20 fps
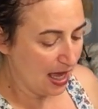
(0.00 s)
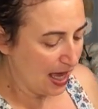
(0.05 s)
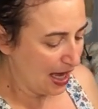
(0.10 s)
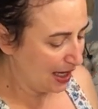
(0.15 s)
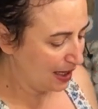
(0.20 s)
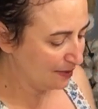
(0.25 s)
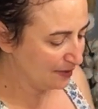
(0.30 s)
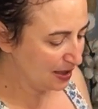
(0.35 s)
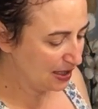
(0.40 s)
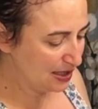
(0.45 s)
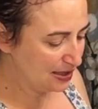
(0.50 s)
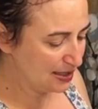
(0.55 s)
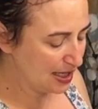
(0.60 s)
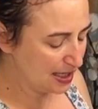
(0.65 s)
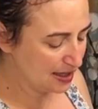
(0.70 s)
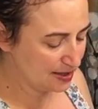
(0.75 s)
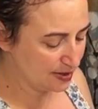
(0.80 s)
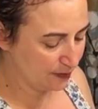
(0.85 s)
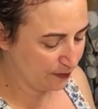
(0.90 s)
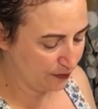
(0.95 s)
And I'm going to
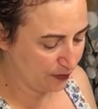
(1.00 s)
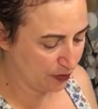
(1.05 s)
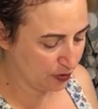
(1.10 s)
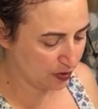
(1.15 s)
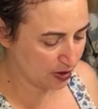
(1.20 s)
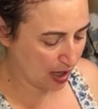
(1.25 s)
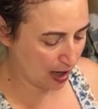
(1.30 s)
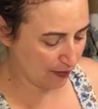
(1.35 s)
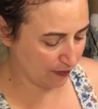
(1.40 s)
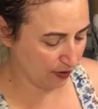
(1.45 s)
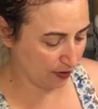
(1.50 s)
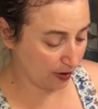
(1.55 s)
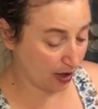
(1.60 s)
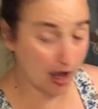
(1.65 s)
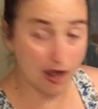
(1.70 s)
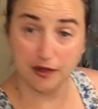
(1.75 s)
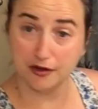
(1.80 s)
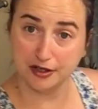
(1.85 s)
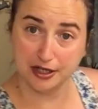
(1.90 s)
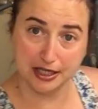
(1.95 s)
take some food
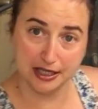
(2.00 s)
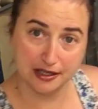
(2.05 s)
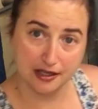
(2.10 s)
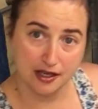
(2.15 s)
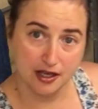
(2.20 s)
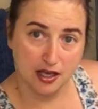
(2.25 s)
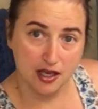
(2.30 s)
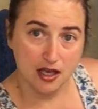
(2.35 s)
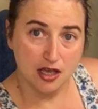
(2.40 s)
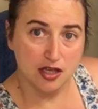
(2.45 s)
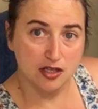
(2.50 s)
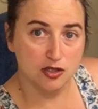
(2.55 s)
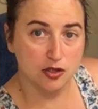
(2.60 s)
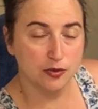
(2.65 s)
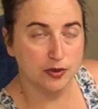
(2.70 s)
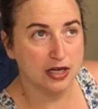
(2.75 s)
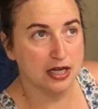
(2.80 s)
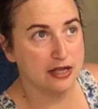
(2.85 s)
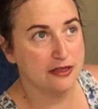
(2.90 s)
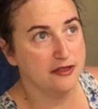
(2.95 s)
coloring. So
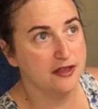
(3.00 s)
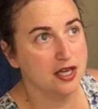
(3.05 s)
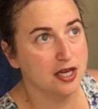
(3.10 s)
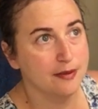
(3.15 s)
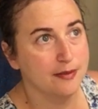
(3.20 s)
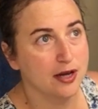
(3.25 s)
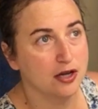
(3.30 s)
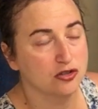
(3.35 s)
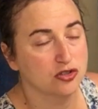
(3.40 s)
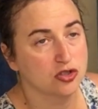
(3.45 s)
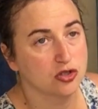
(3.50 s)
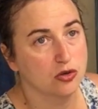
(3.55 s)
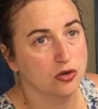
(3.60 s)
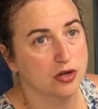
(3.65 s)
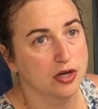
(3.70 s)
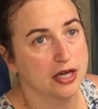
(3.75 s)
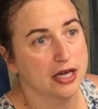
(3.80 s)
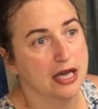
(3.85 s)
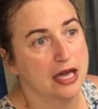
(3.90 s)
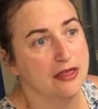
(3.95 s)
when I think about
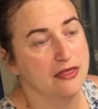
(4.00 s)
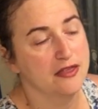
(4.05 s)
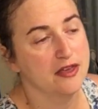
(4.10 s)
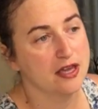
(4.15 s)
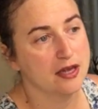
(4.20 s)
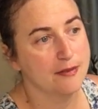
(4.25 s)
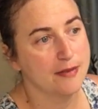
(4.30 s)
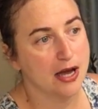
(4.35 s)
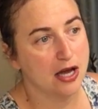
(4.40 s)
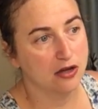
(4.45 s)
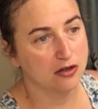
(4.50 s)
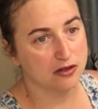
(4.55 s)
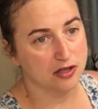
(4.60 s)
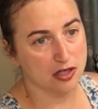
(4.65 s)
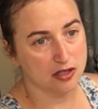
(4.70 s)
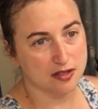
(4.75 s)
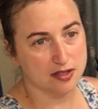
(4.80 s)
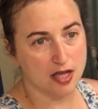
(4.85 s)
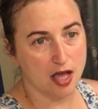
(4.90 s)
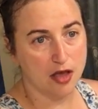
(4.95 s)
joy, I think about
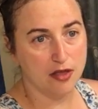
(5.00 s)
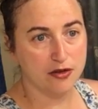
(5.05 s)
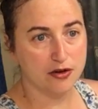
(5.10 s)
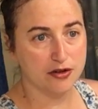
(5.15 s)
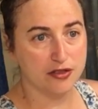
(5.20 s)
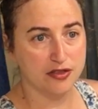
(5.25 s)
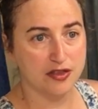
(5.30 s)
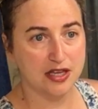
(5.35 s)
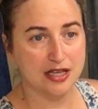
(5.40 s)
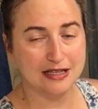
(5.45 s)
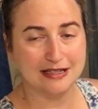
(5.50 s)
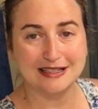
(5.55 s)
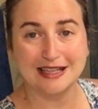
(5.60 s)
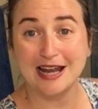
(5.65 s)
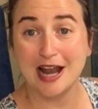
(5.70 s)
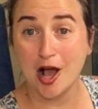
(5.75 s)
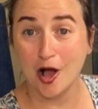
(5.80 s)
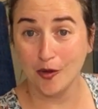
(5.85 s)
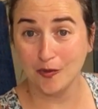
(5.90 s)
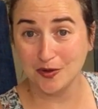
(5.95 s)
there's other things that
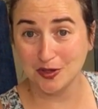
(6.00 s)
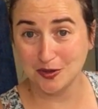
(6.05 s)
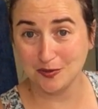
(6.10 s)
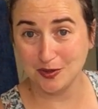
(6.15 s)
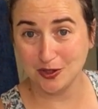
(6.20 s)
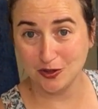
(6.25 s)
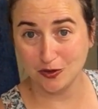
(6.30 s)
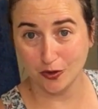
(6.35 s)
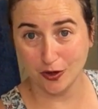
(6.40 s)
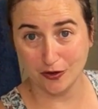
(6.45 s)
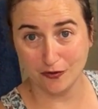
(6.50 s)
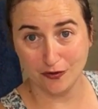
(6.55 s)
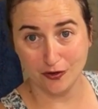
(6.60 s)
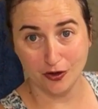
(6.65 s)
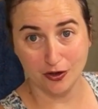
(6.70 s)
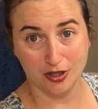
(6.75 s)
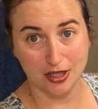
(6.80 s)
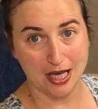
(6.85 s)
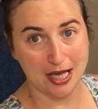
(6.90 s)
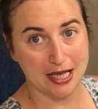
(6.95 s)
help us be
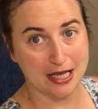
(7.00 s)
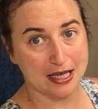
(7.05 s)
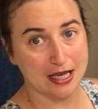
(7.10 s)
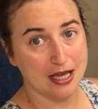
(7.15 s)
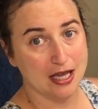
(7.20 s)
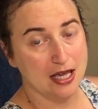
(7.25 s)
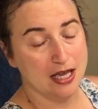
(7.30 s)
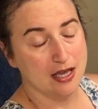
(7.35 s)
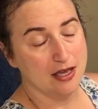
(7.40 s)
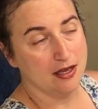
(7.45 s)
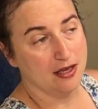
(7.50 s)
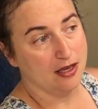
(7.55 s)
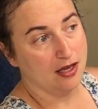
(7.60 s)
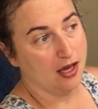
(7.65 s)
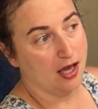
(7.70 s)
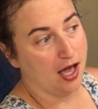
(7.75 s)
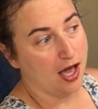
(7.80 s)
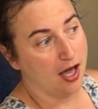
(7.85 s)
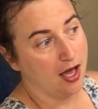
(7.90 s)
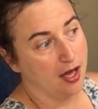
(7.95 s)
joyful, like
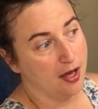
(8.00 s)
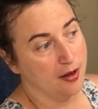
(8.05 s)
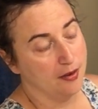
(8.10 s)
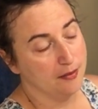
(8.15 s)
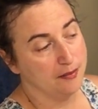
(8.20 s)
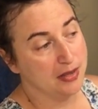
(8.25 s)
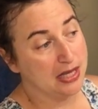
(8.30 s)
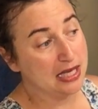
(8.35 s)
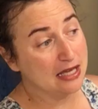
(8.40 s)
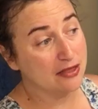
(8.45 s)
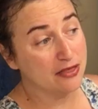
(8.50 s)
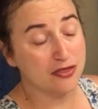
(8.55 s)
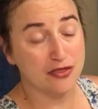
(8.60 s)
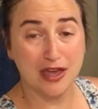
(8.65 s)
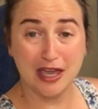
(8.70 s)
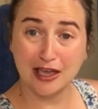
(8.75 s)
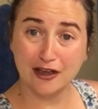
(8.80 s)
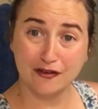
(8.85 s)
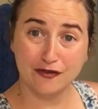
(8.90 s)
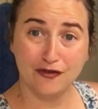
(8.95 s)
being
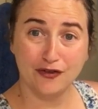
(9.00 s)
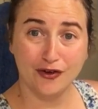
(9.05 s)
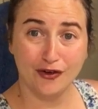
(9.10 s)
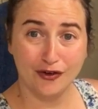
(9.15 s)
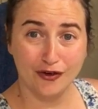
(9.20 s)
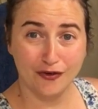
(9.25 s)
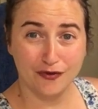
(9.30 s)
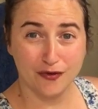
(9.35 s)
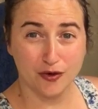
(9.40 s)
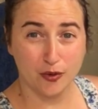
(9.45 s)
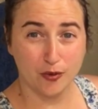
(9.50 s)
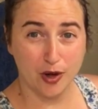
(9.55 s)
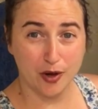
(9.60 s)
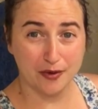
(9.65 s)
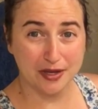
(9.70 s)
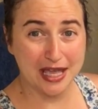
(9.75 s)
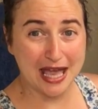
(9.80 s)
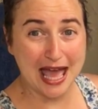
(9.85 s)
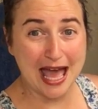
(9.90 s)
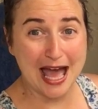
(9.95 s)
thankful for what
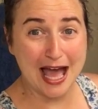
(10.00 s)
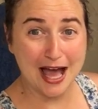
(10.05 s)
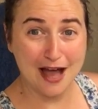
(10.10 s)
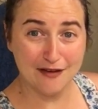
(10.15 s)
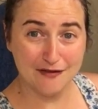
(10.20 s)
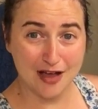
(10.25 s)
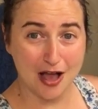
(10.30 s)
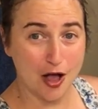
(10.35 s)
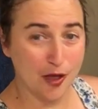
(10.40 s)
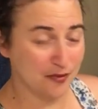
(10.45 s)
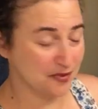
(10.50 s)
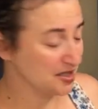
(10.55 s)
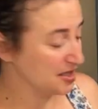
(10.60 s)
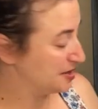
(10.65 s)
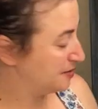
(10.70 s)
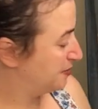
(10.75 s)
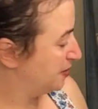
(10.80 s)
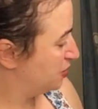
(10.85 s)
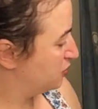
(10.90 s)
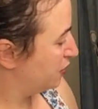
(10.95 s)
we have helps
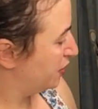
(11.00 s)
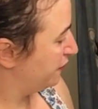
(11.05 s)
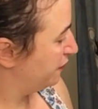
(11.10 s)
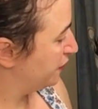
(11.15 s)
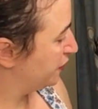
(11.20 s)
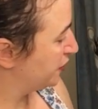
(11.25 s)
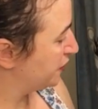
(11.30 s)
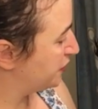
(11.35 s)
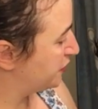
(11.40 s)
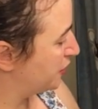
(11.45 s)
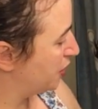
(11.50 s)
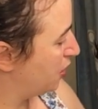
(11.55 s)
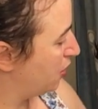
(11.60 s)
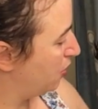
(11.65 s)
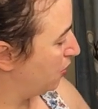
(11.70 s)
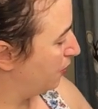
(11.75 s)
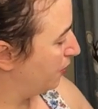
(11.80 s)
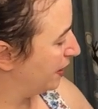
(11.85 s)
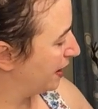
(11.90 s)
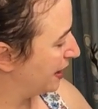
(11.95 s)
us be joyful.
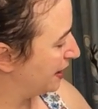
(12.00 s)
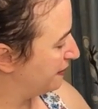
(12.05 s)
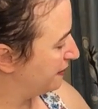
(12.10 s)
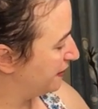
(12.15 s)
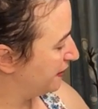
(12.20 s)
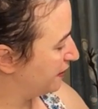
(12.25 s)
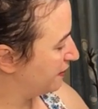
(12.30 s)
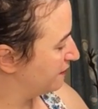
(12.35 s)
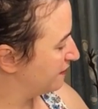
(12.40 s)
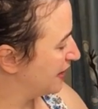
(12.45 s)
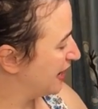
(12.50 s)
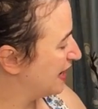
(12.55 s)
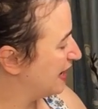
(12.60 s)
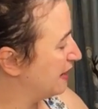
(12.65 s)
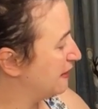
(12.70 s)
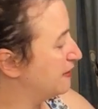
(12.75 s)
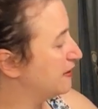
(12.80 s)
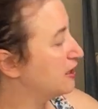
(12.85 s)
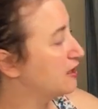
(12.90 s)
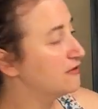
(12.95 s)
So when I think of that, I
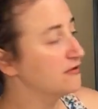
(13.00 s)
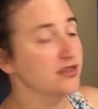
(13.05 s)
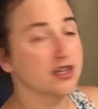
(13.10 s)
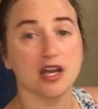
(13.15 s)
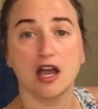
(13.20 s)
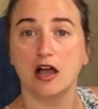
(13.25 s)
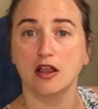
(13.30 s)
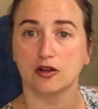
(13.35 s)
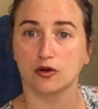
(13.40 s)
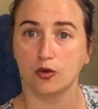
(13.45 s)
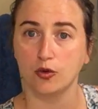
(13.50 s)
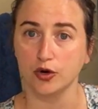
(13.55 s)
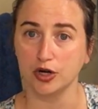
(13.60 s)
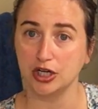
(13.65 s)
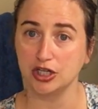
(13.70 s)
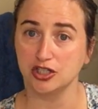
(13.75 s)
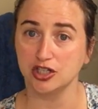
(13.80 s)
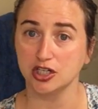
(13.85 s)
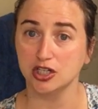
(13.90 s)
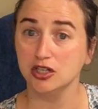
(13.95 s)
think of the color
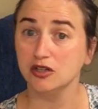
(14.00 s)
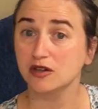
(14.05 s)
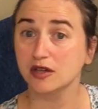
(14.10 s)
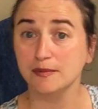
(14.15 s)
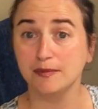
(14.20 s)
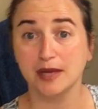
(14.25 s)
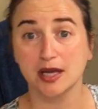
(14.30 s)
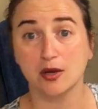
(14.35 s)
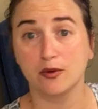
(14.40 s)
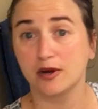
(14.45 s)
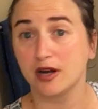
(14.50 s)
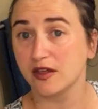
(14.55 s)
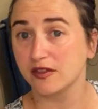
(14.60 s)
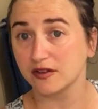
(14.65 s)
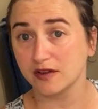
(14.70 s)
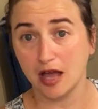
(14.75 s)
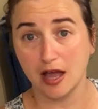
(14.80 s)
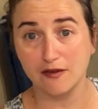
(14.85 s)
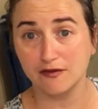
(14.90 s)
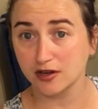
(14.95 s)
orange, and you can pick
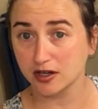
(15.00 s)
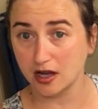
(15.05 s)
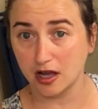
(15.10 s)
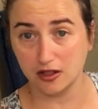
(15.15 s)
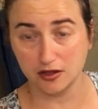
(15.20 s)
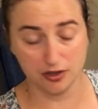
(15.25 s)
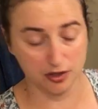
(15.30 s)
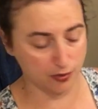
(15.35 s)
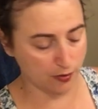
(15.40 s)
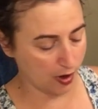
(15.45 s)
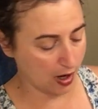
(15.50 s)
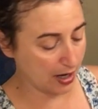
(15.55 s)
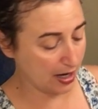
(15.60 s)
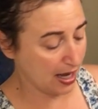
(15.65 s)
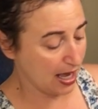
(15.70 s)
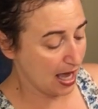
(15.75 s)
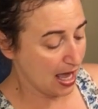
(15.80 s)
whatever color you want.